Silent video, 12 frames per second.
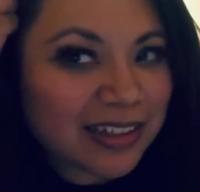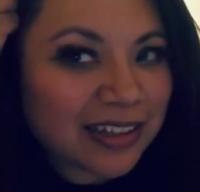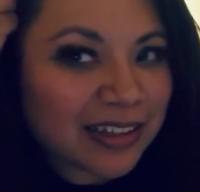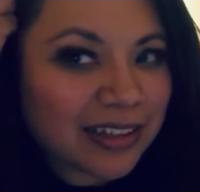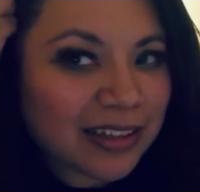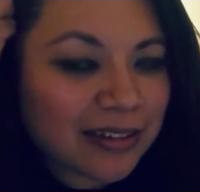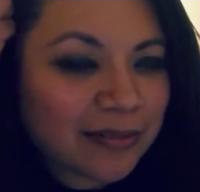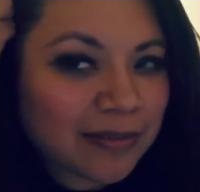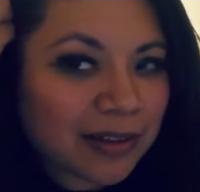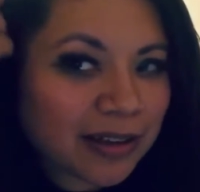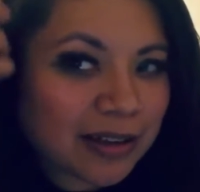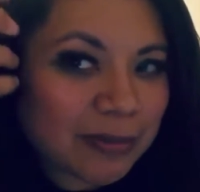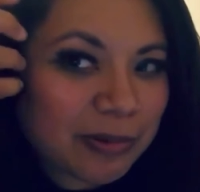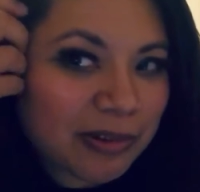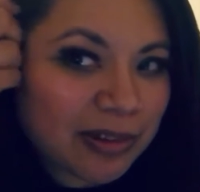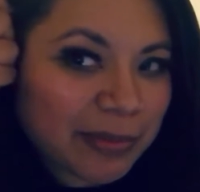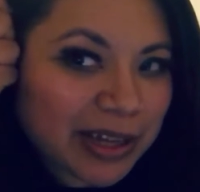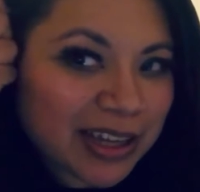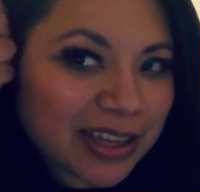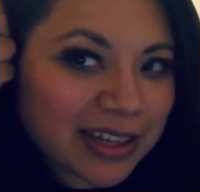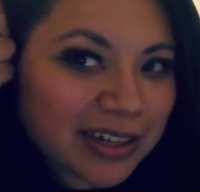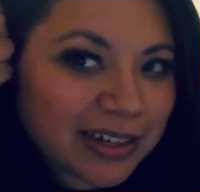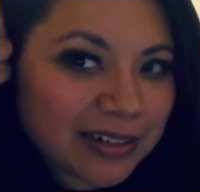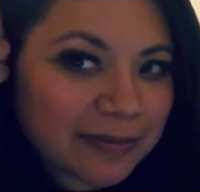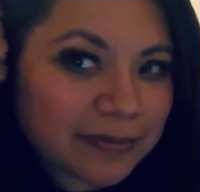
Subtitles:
And pulling back here.